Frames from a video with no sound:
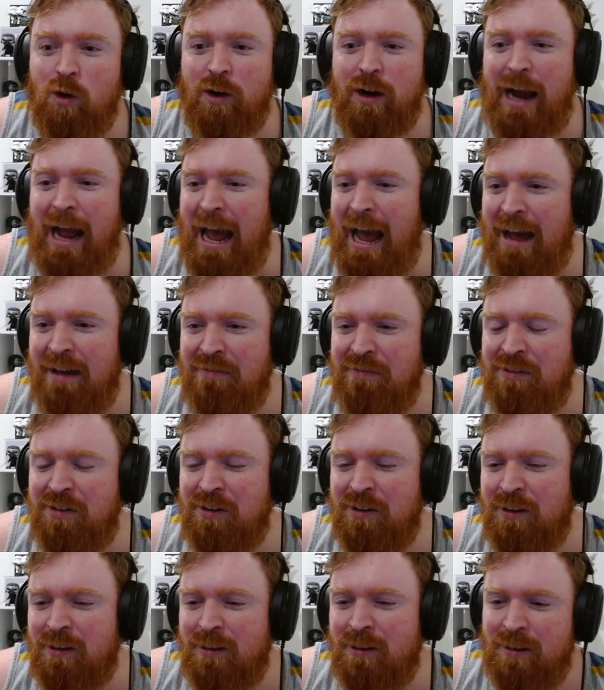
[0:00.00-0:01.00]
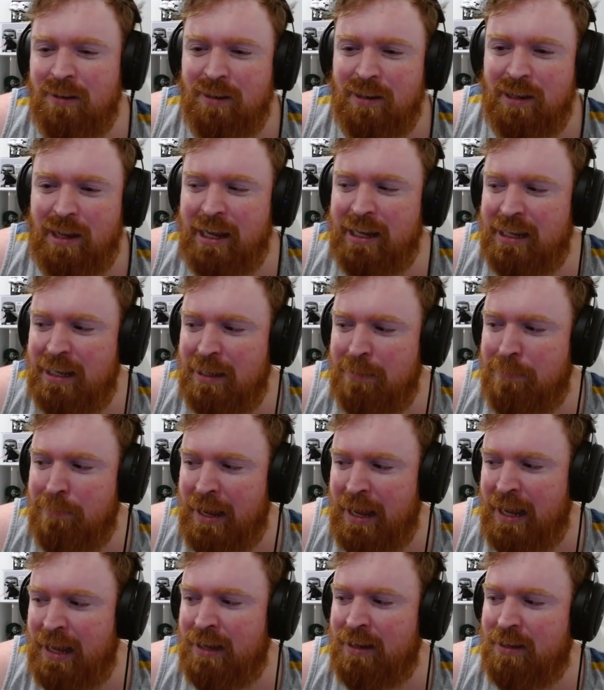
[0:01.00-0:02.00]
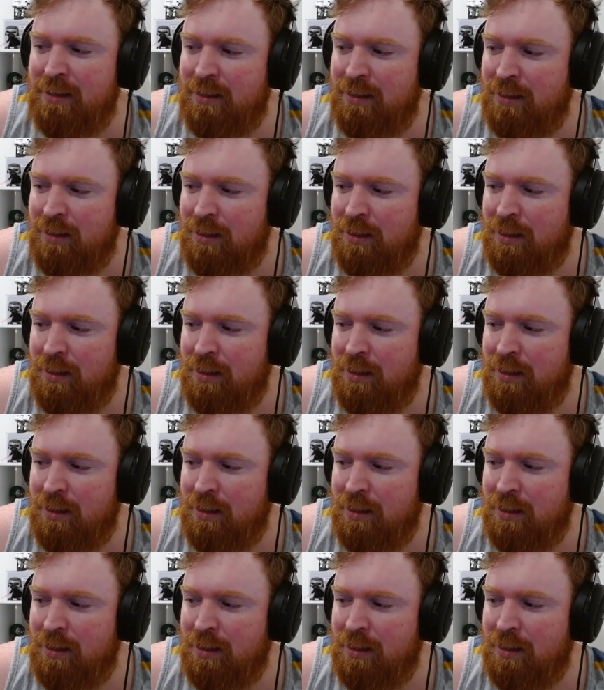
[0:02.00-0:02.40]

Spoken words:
or after I get back.